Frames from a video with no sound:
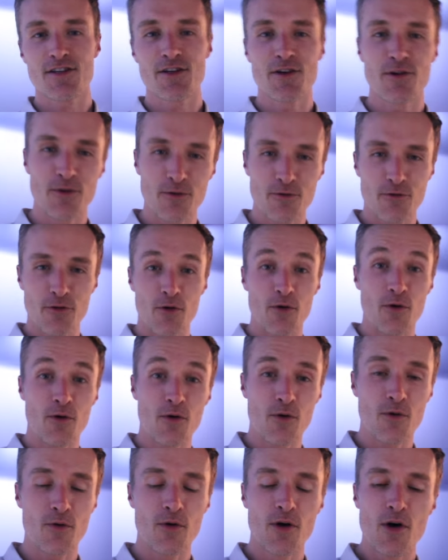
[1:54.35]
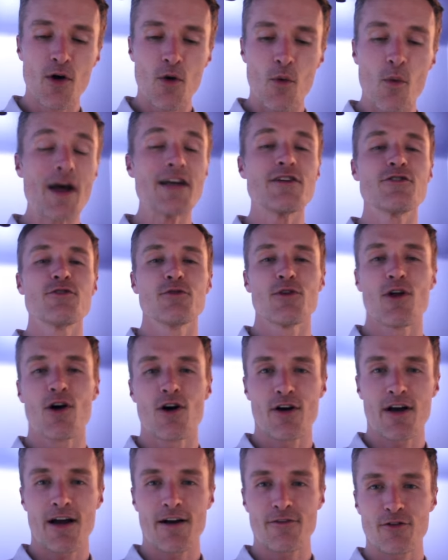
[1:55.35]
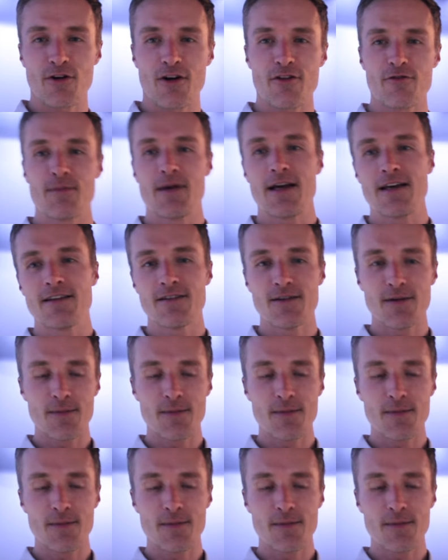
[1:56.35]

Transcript: you know, for way too long after I've made